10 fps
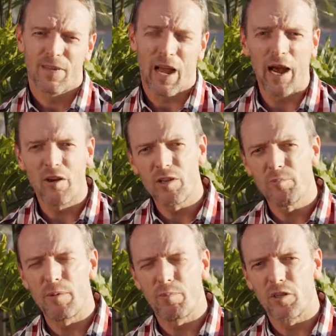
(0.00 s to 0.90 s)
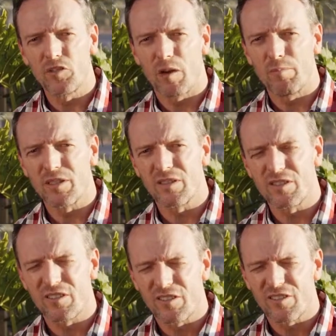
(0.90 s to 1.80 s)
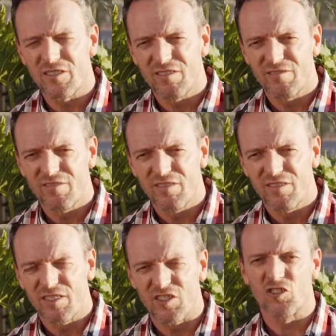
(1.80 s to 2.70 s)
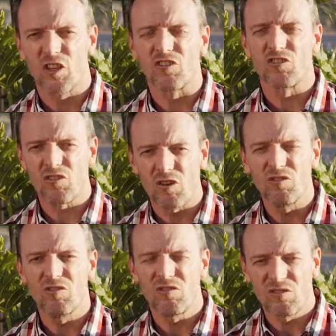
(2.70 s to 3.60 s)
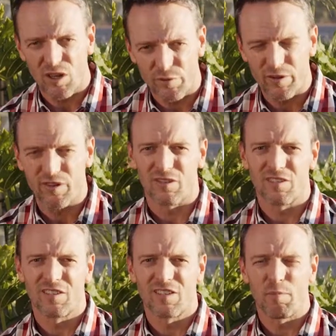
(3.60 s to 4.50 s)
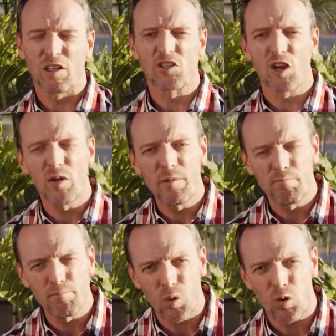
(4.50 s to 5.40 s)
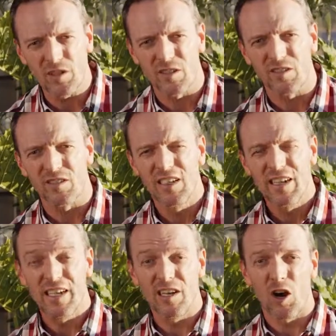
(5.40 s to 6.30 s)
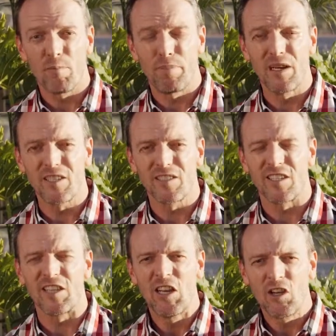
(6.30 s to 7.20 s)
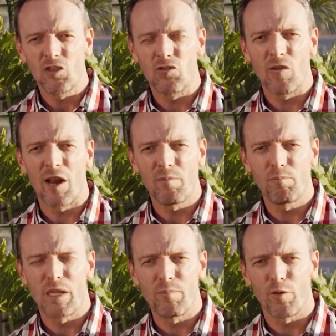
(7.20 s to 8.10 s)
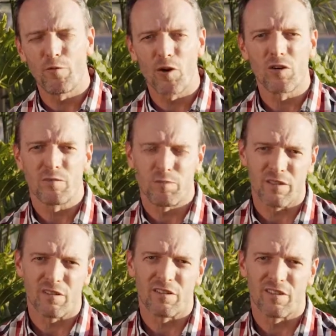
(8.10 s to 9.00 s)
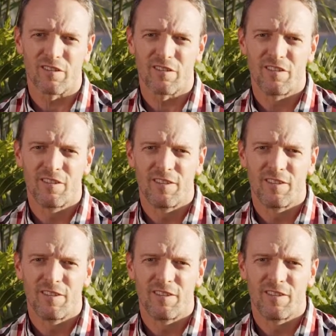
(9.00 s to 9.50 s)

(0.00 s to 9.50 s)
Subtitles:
Hiring people into our businesses is just so difficult, but so important in our ability to run people-focused businesses.